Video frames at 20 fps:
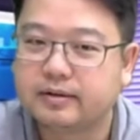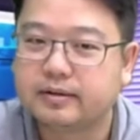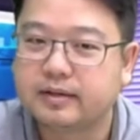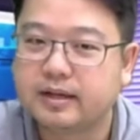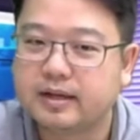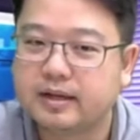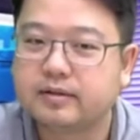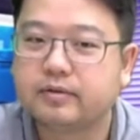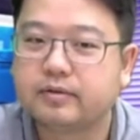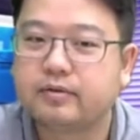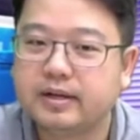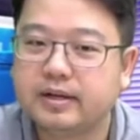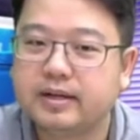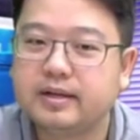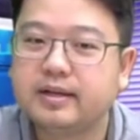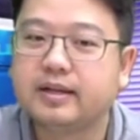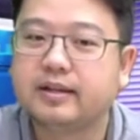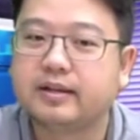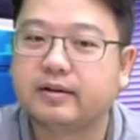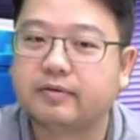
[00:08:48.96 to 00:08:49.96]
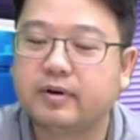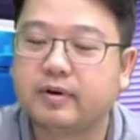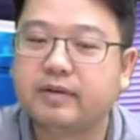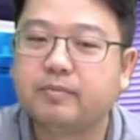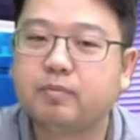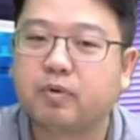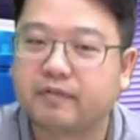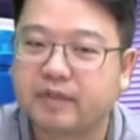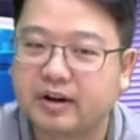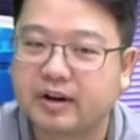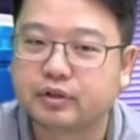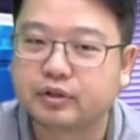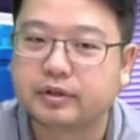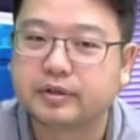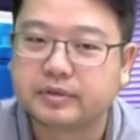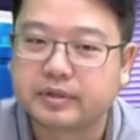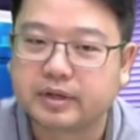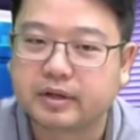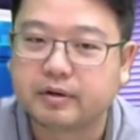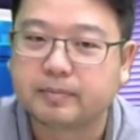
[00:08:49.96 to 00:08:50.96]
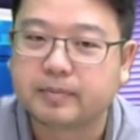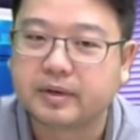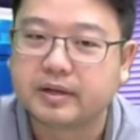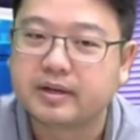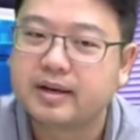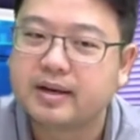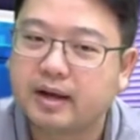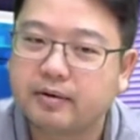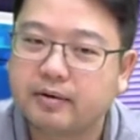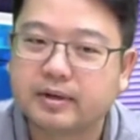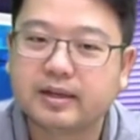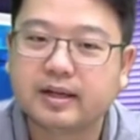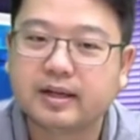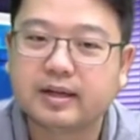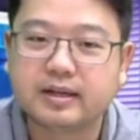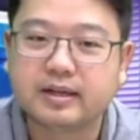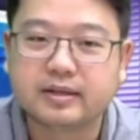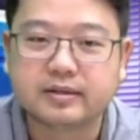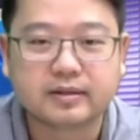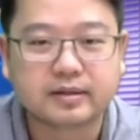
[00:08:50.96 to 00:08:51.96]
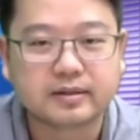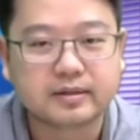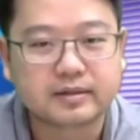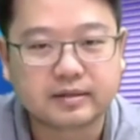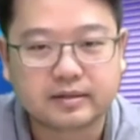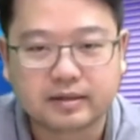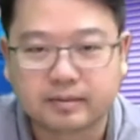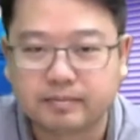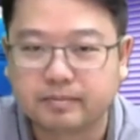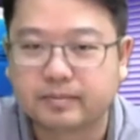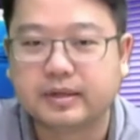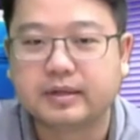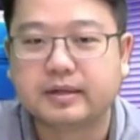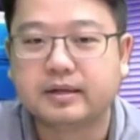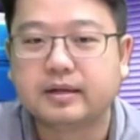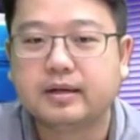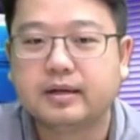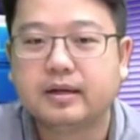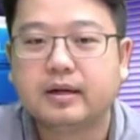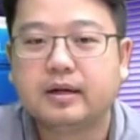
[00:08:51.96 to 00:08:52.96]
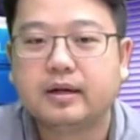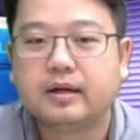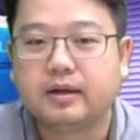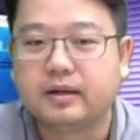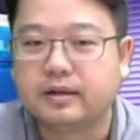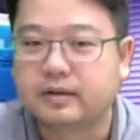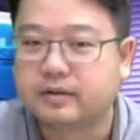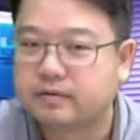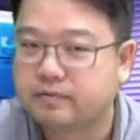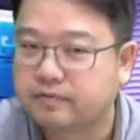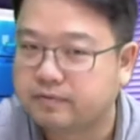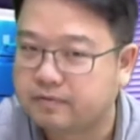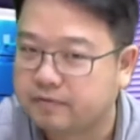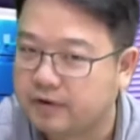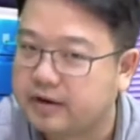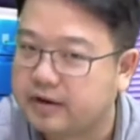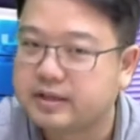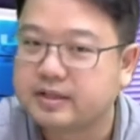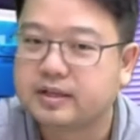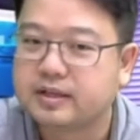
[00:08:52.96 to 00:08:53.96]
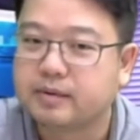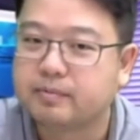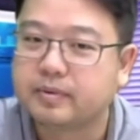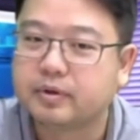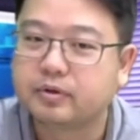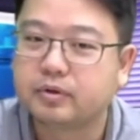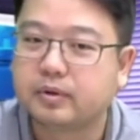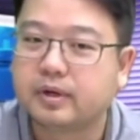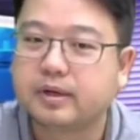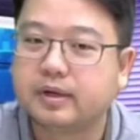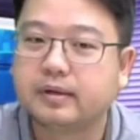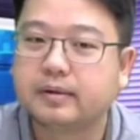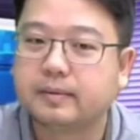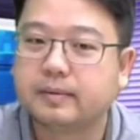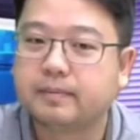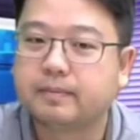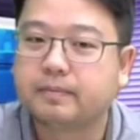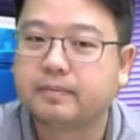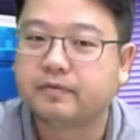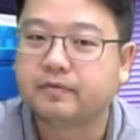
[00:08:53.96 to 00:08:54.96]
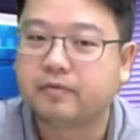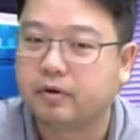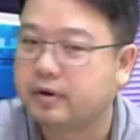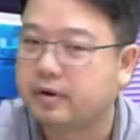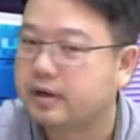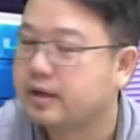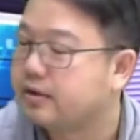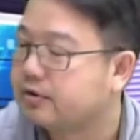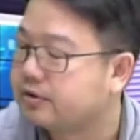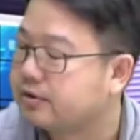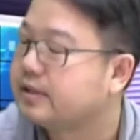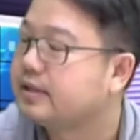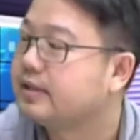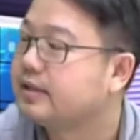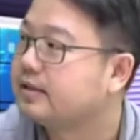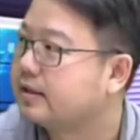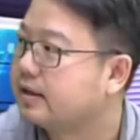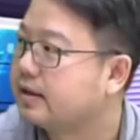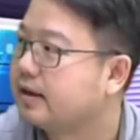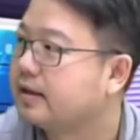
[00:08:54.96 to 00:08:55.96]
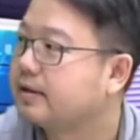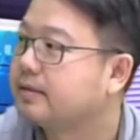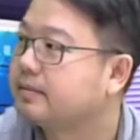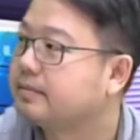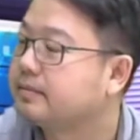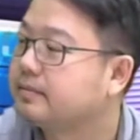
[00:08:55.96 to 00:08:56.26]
That's really need a very professional skill. But nowadays it's very simple to learn for interior design.